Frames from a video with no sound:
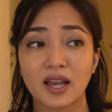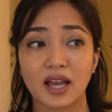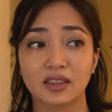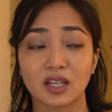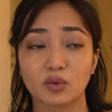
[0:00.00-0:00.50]

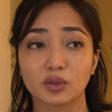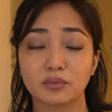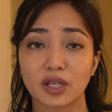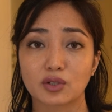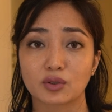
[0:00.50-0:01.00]
and they will
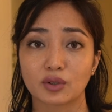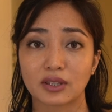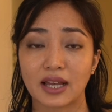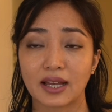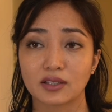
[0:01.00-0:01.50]
make sure
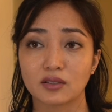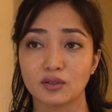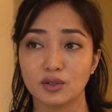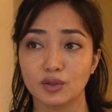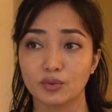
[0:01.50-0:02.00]
that
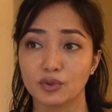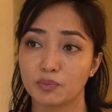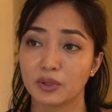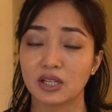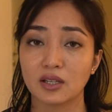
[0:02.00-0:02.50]
you
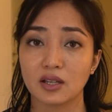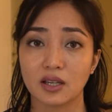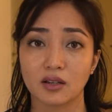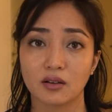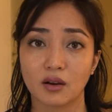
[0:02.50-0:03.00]
repeat
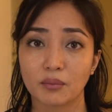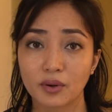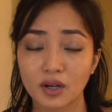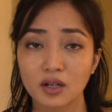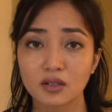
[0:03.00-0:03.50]
a
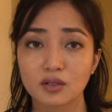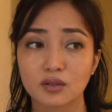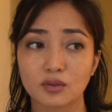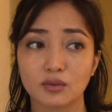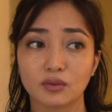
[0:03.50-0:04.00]
number
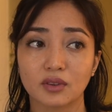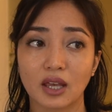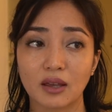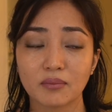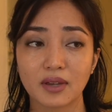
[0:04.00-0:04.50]
to
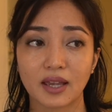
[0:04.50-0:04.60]
them,